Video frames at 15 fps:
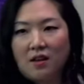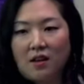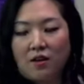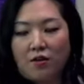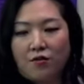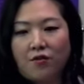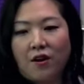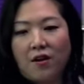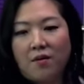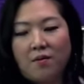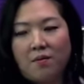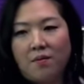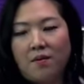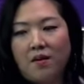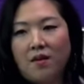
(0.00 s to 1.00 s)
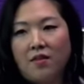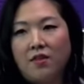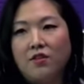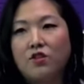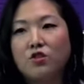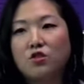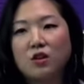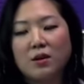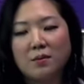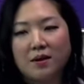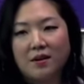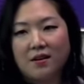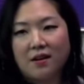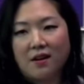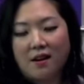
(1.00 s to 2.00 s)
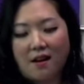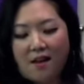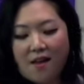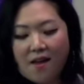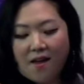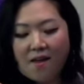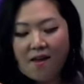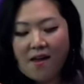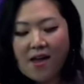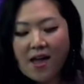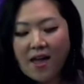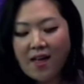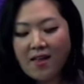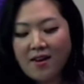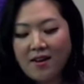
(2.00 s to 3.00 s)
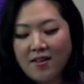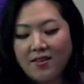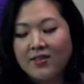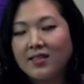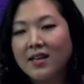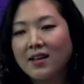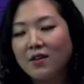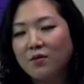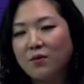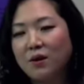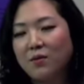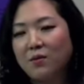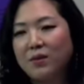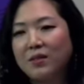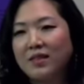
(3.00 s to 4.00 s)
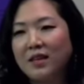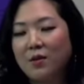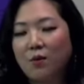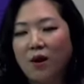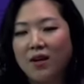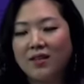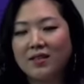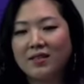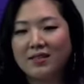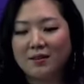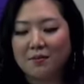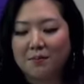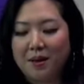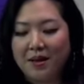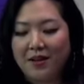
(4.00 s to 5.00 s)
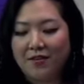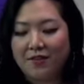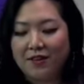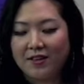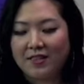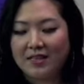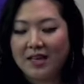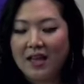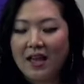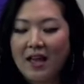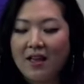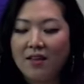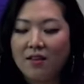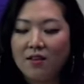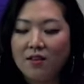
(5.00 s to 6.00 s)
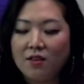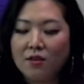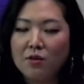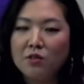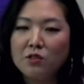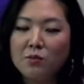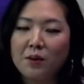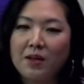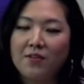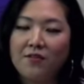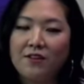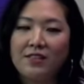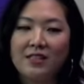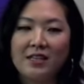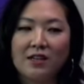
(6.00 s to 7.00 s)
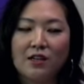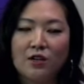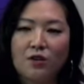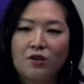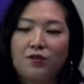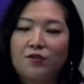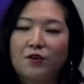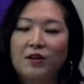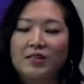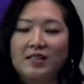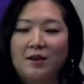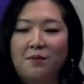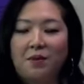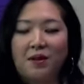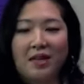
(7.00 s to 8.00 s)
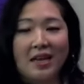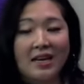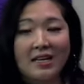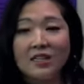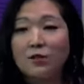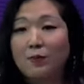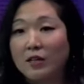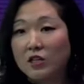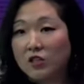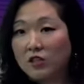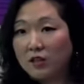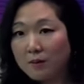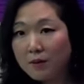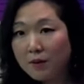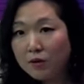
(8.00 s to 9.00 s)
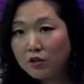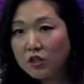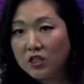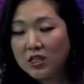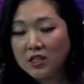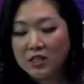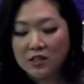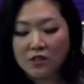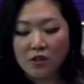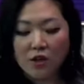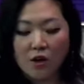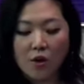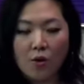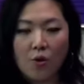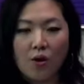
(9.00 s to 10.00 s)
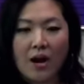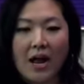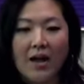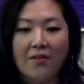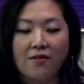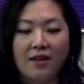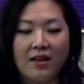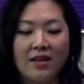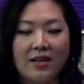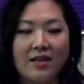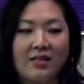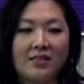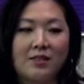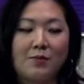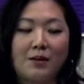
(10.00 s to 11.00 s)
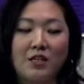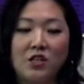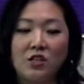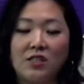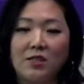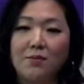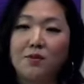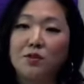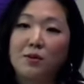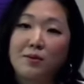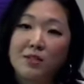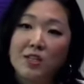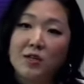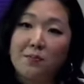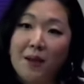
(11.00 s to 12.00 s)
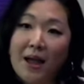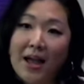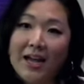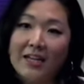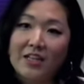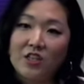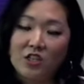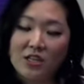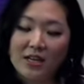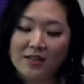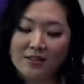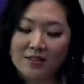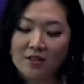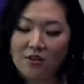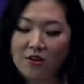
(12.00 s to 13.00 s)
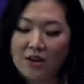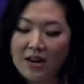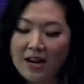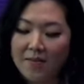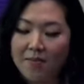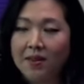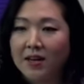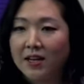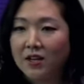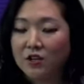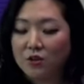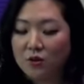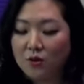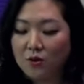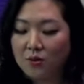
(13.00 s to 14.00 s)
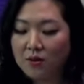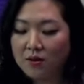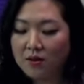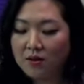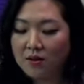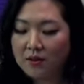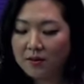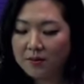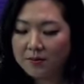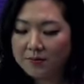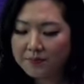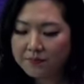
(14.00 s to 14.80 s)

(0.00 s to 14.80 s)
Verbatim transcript: from the streamer. And the second one was they want some benefits. And those benefits include, for example, getting special emojis or having a special subscription badge next to their name that I showed you earlier